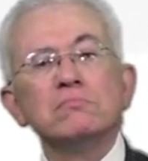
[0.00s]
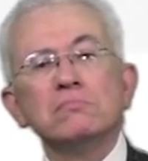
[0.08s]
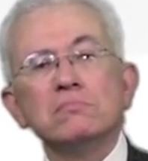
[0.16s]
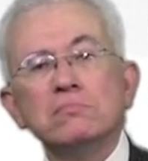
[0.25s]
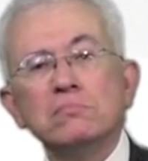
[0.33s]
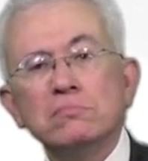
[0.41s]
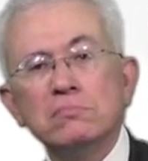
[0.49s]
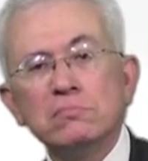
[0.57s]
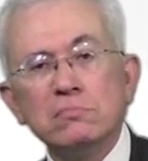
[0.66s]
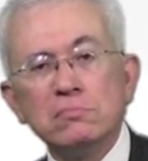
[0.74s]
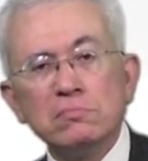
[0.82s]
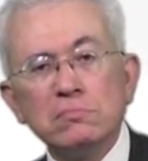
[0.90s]

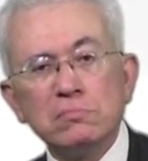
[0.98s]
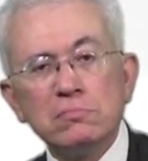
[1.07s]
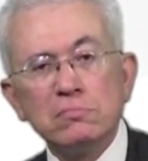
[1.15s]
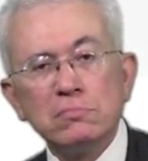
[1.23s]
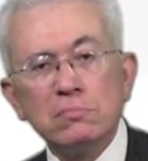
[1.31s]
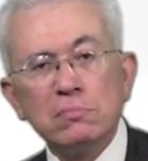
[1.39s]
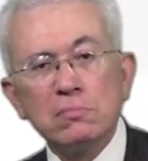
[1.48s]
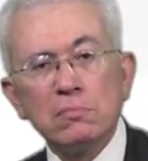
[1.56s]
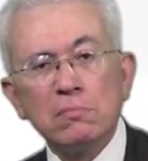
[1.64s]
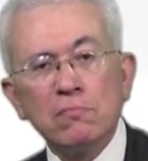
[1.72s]
(silence)